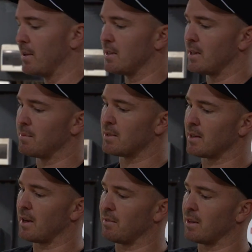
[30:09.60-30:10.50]
and it seems to
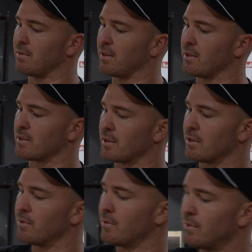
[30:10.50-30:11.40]
get rid of those
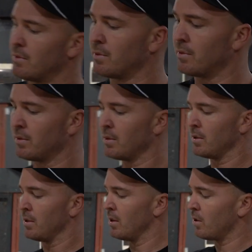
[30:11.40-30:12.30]
little
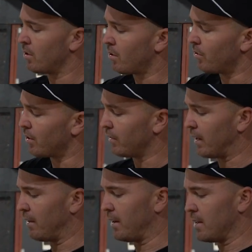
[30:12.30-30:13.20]
corner
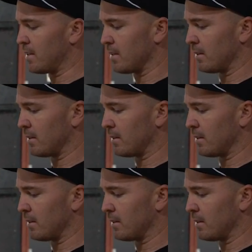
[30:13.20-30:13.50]
areas.